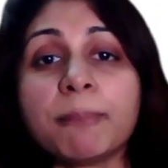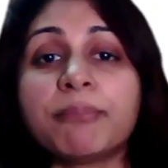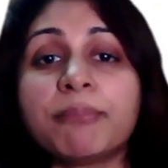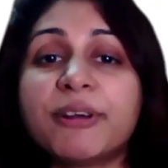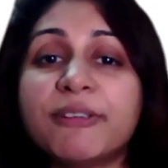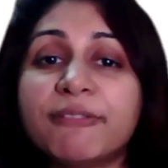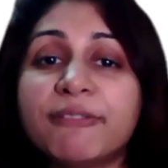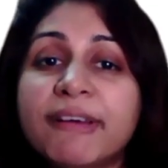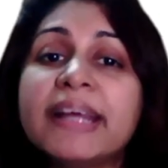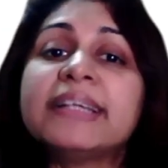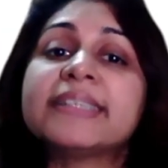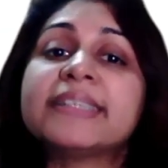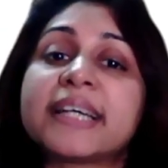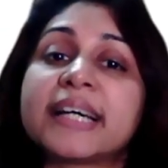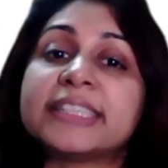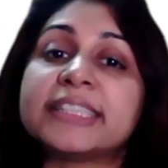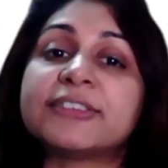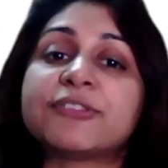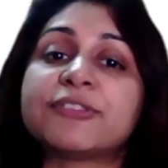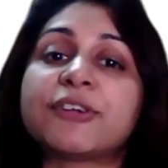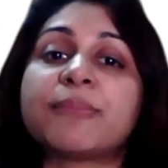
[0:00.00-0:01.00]
prevent
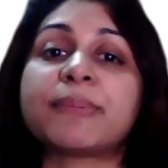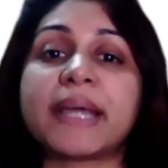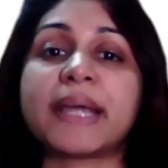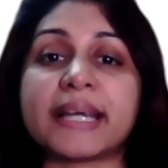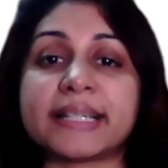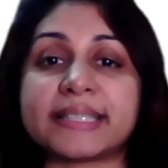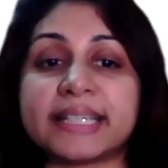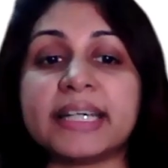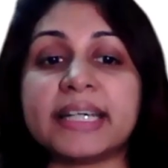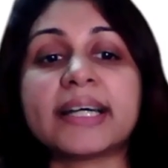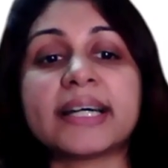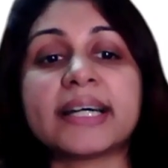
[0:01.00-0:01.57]
us from getting